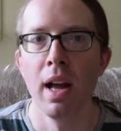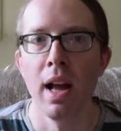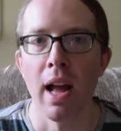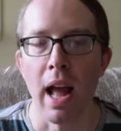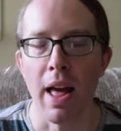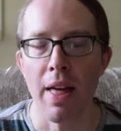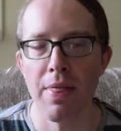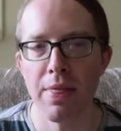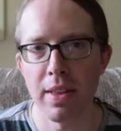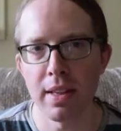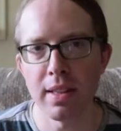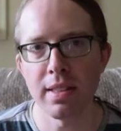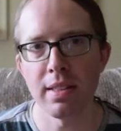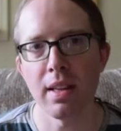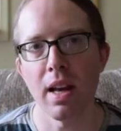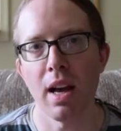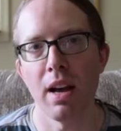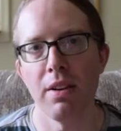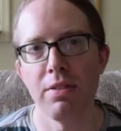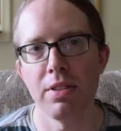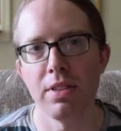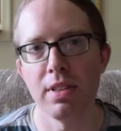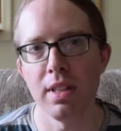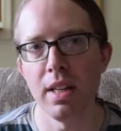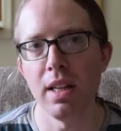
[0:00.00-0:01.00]
And this,
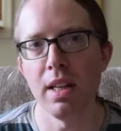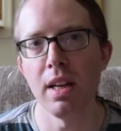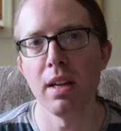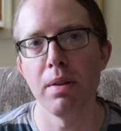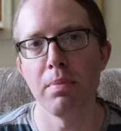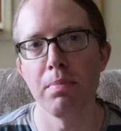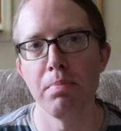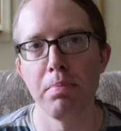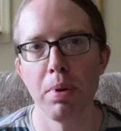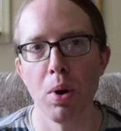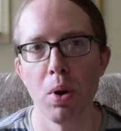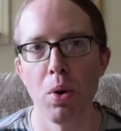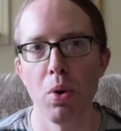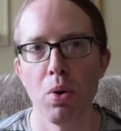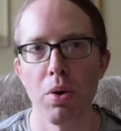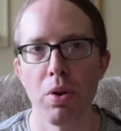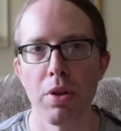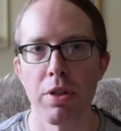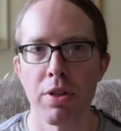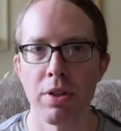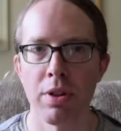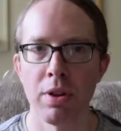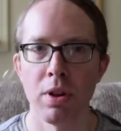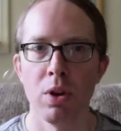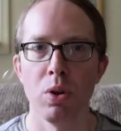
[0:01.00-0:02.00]
I've seen it
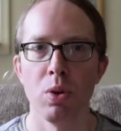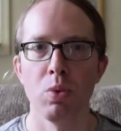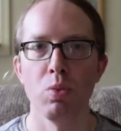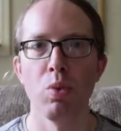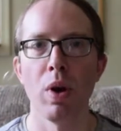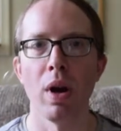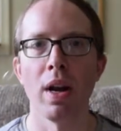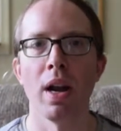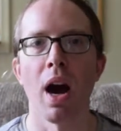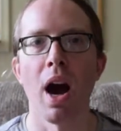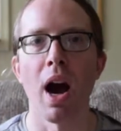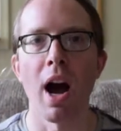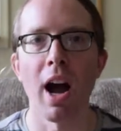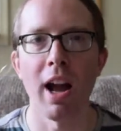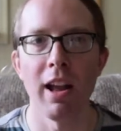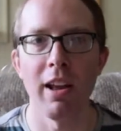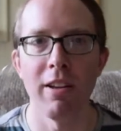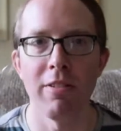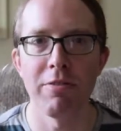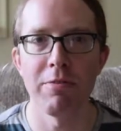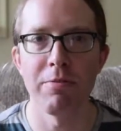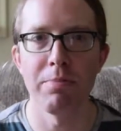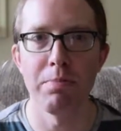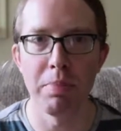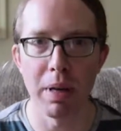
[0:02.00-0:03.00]
both when
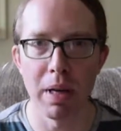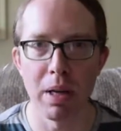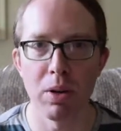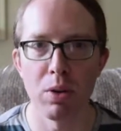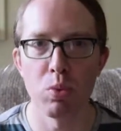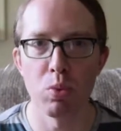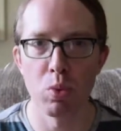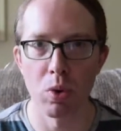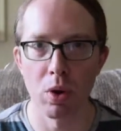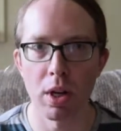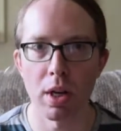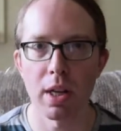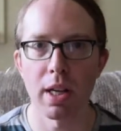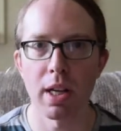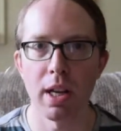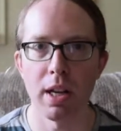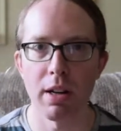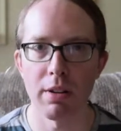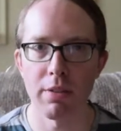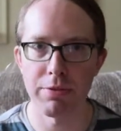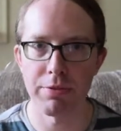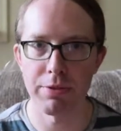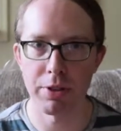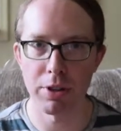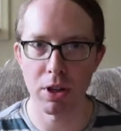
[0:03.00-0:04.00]
I've been
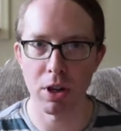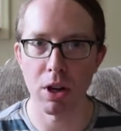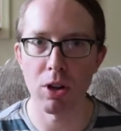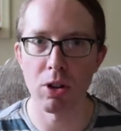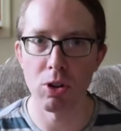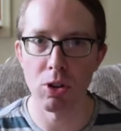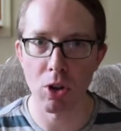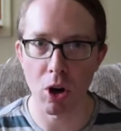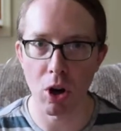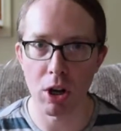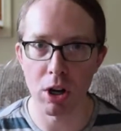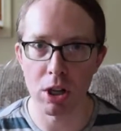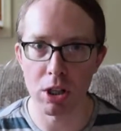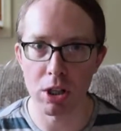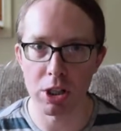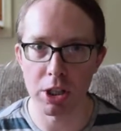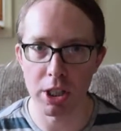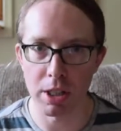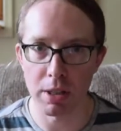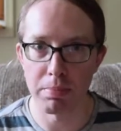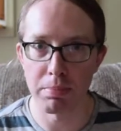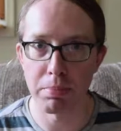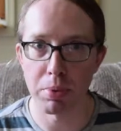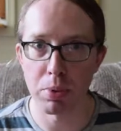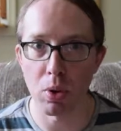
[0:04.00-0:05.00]
working for a large
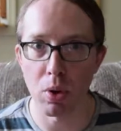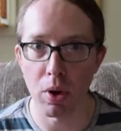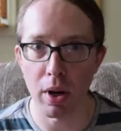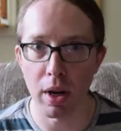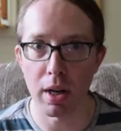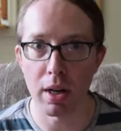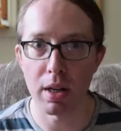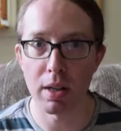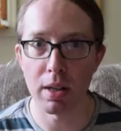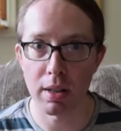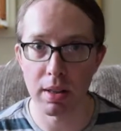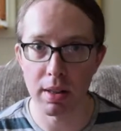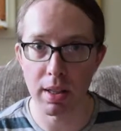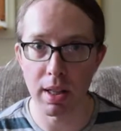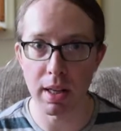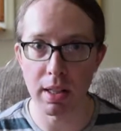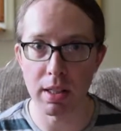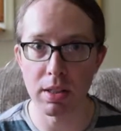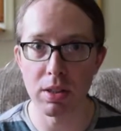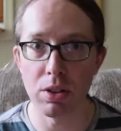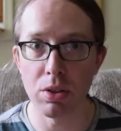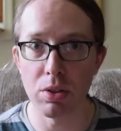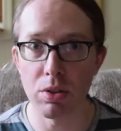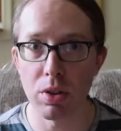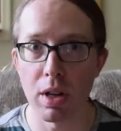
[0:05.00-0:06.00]
employer that
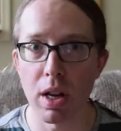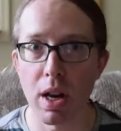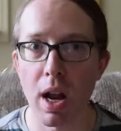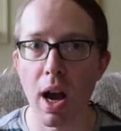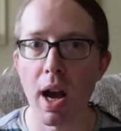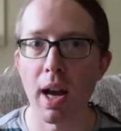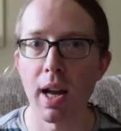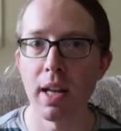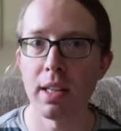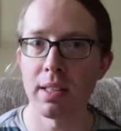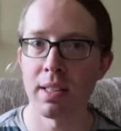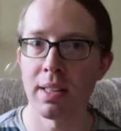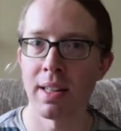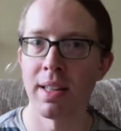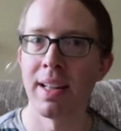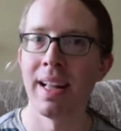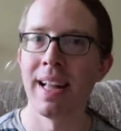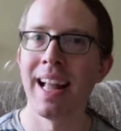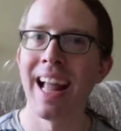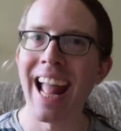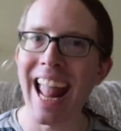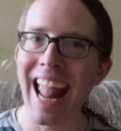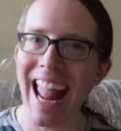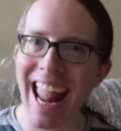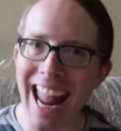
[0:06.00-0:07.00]
is unionized,
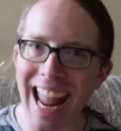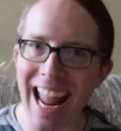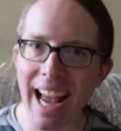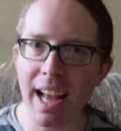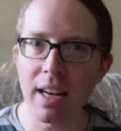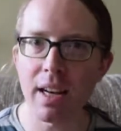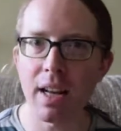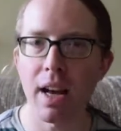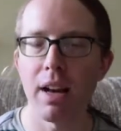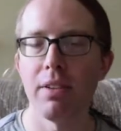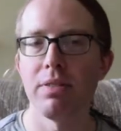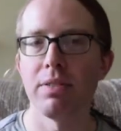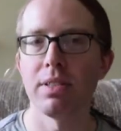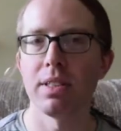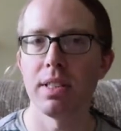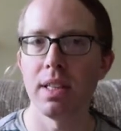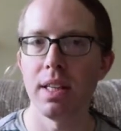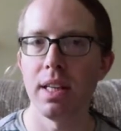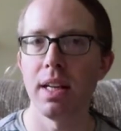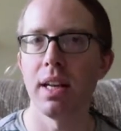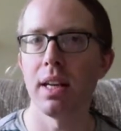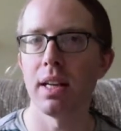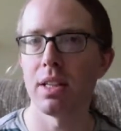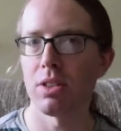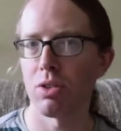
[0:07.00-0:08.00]
and I've
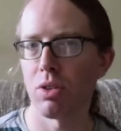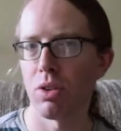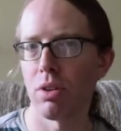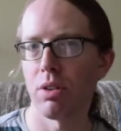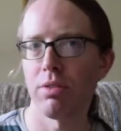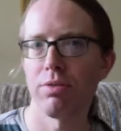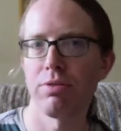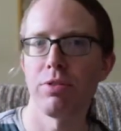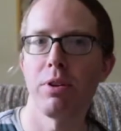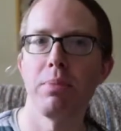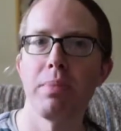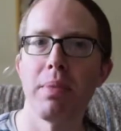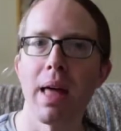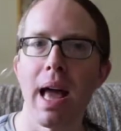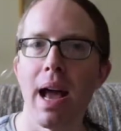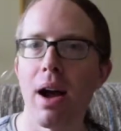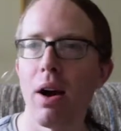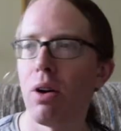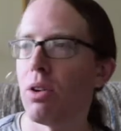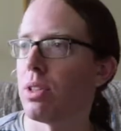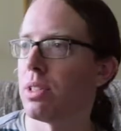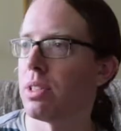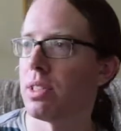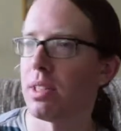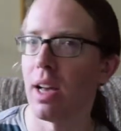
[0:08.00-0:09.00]
seen it sort of from the
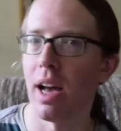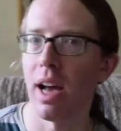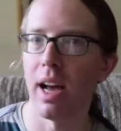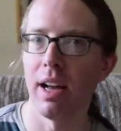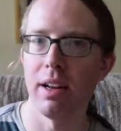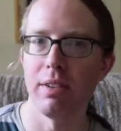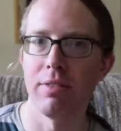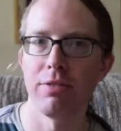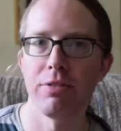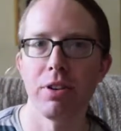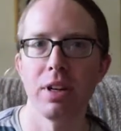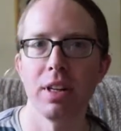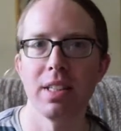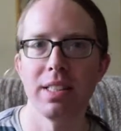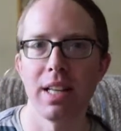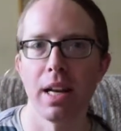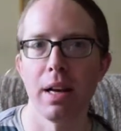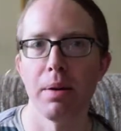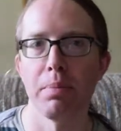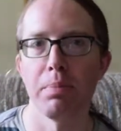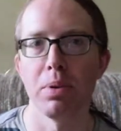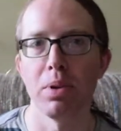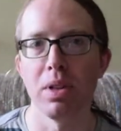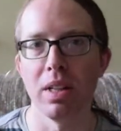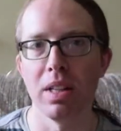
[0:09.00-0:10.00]
outside, for
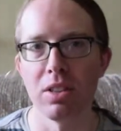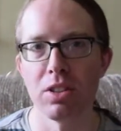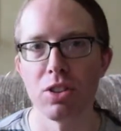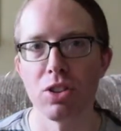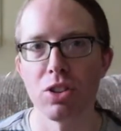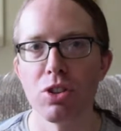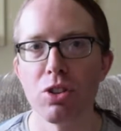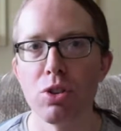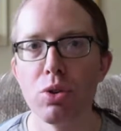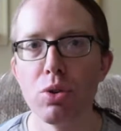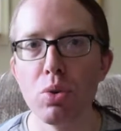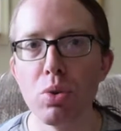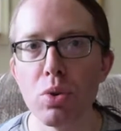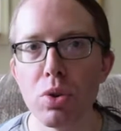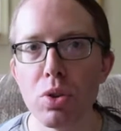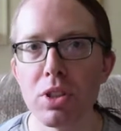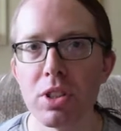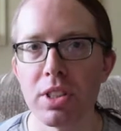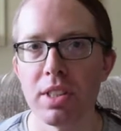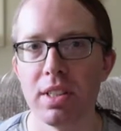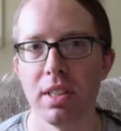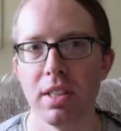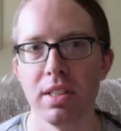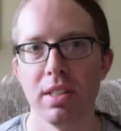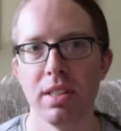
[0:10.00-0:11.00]
example, in school
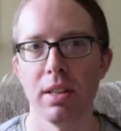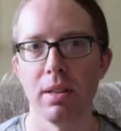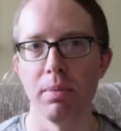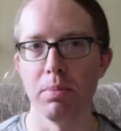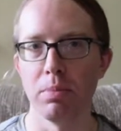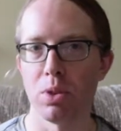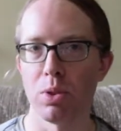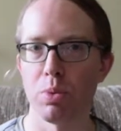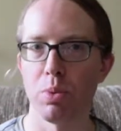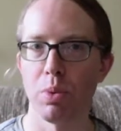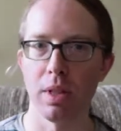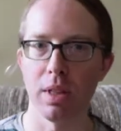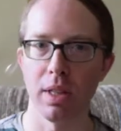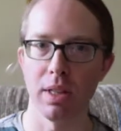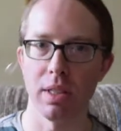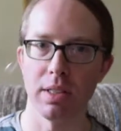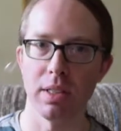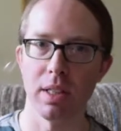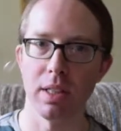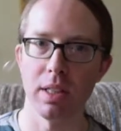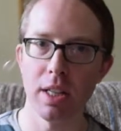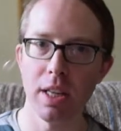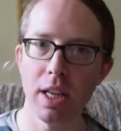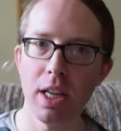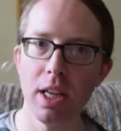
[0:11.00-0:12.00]
systems where there's
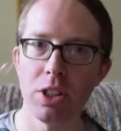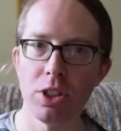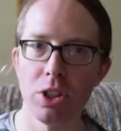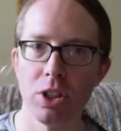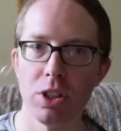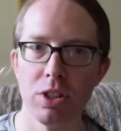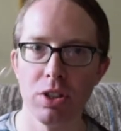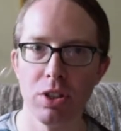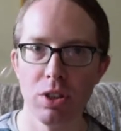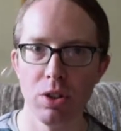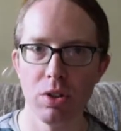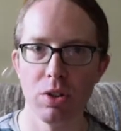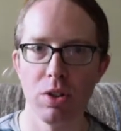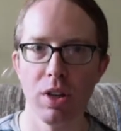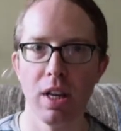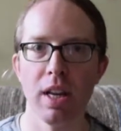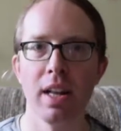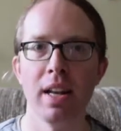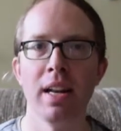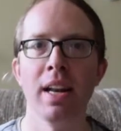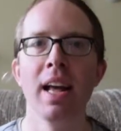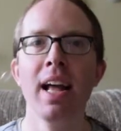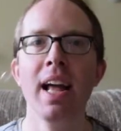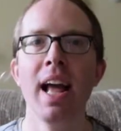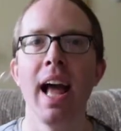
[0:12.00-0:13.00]
a teacher's
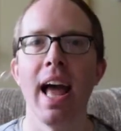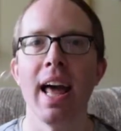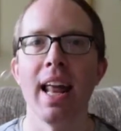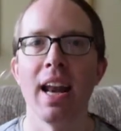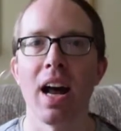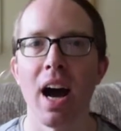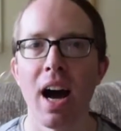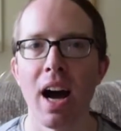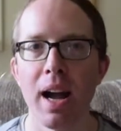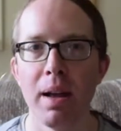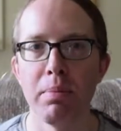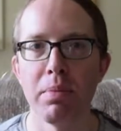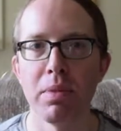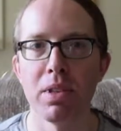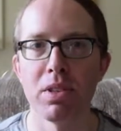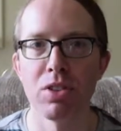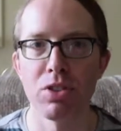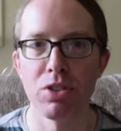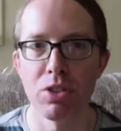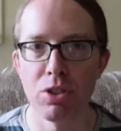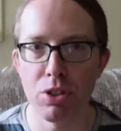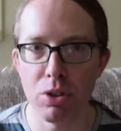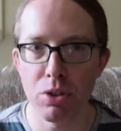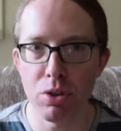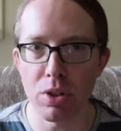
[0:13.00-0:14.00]
union and I'm the
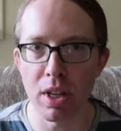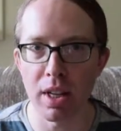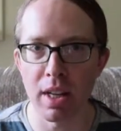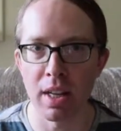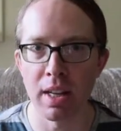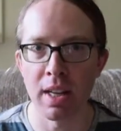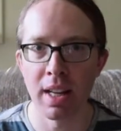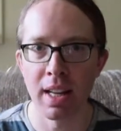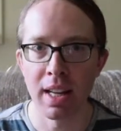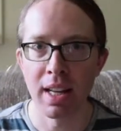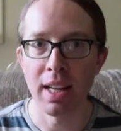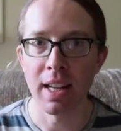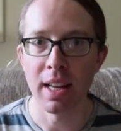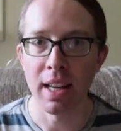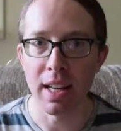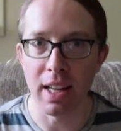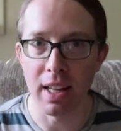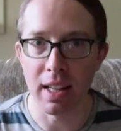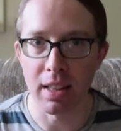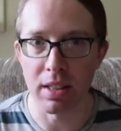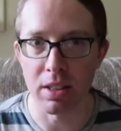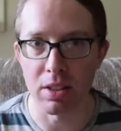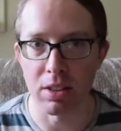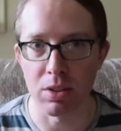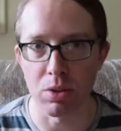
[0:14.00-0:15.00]
student
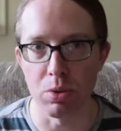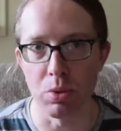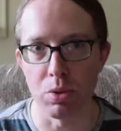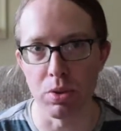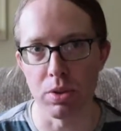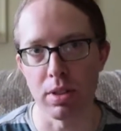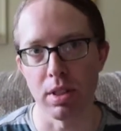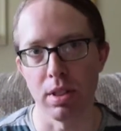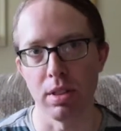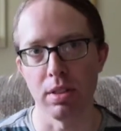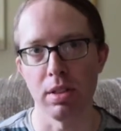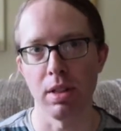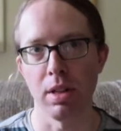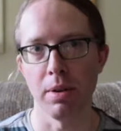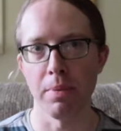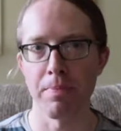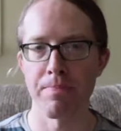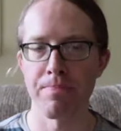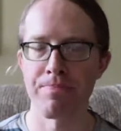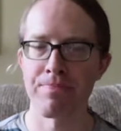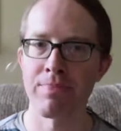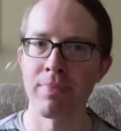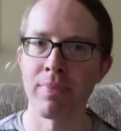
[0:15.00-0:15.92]
in the school system.